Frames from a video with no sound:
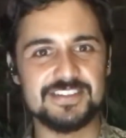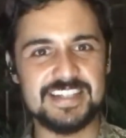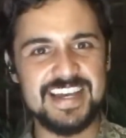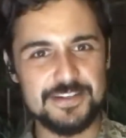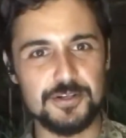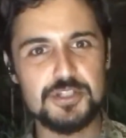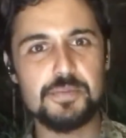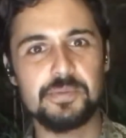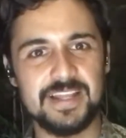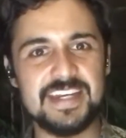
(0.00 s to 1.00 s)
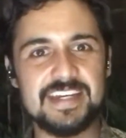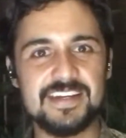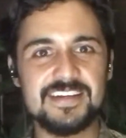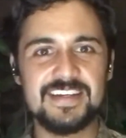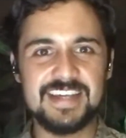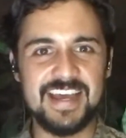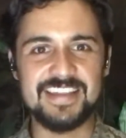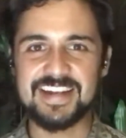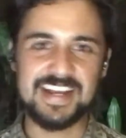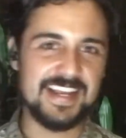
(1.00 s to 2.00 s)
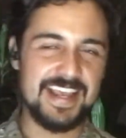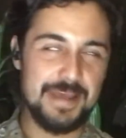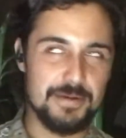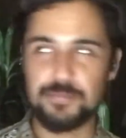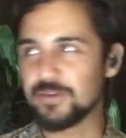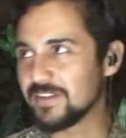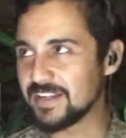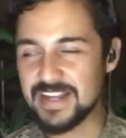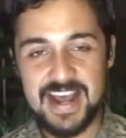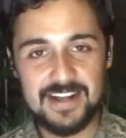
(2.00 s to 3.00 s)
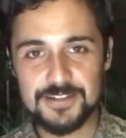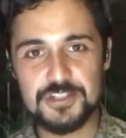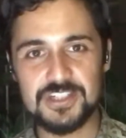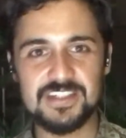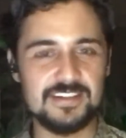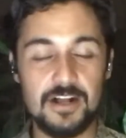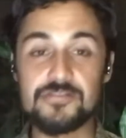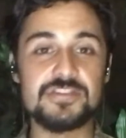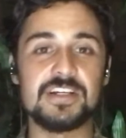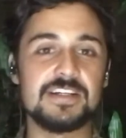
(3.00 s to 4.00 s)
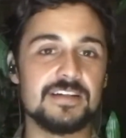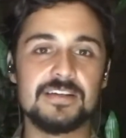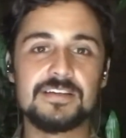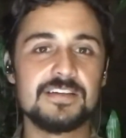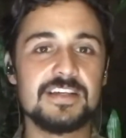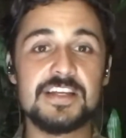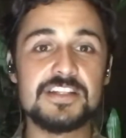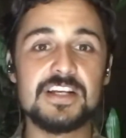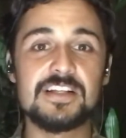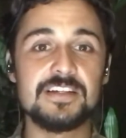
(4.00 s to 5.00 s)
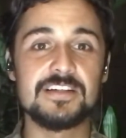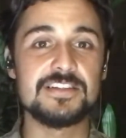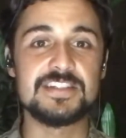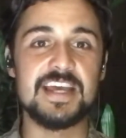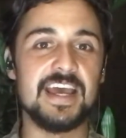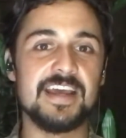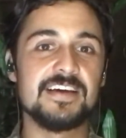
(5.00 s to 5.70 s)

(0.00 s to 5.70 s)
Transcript: I had to explain it, and then I came up with an analogy, and all of a sudden it's clear as day.